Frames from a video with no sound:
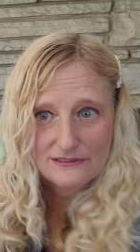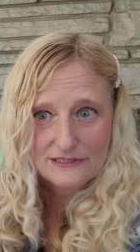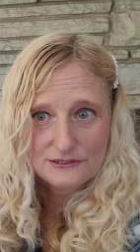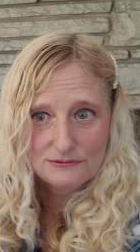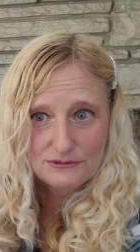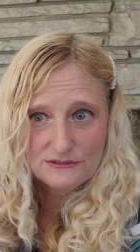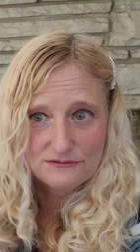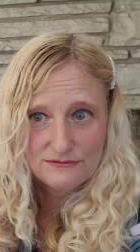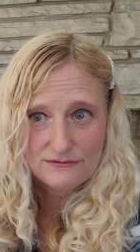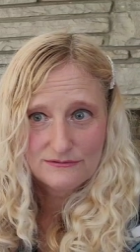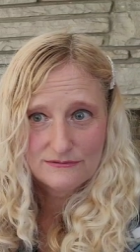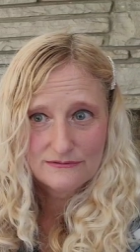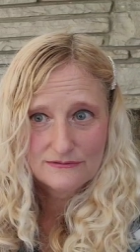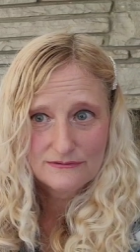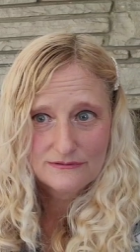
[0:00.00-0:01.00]
This was,
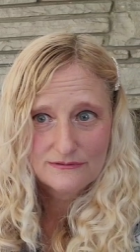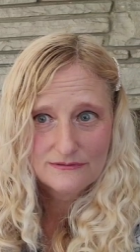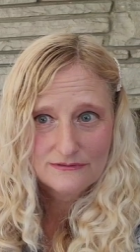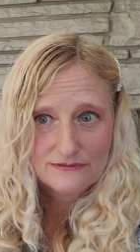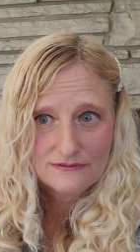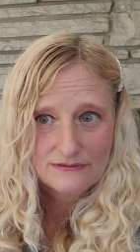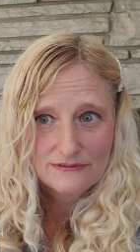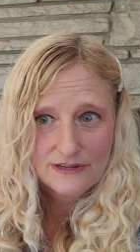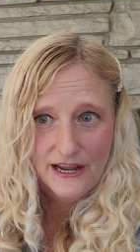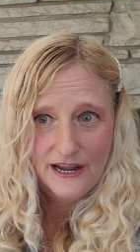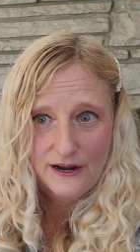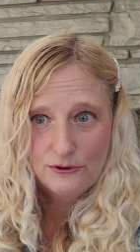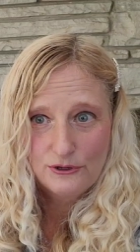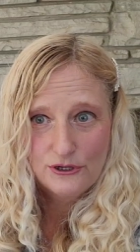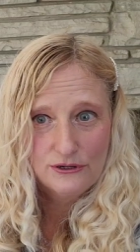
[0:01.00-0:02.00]

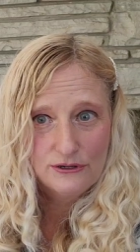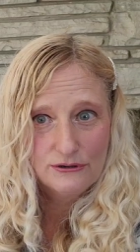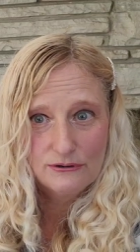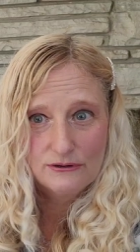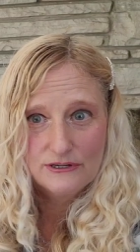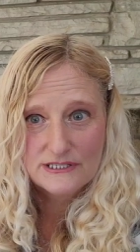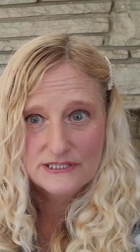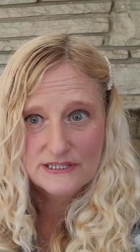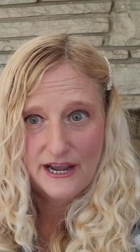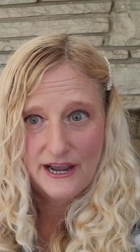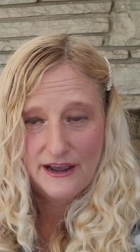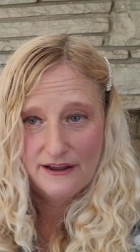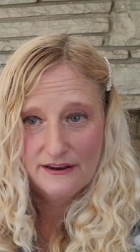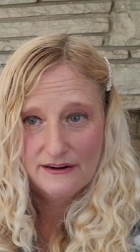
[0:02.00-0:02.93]
how cute is that?